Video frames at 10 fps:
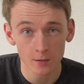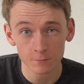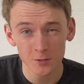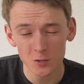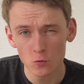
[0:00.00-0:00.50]

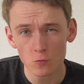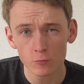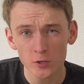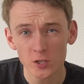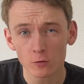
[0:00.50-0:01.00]
It's all
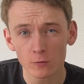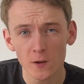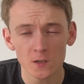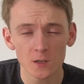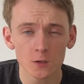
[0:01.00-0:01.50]
pretty
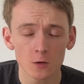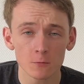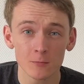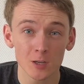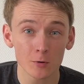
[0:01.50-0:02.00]
crazy,
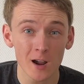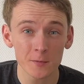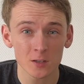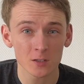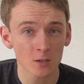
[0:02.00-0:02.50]
so it perhaps
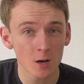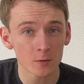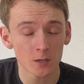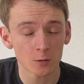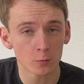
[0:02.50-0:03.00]
doesn't come
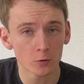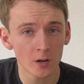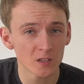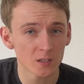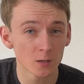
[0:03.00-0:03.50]
as a
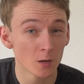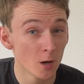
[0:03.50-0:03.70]
surprise that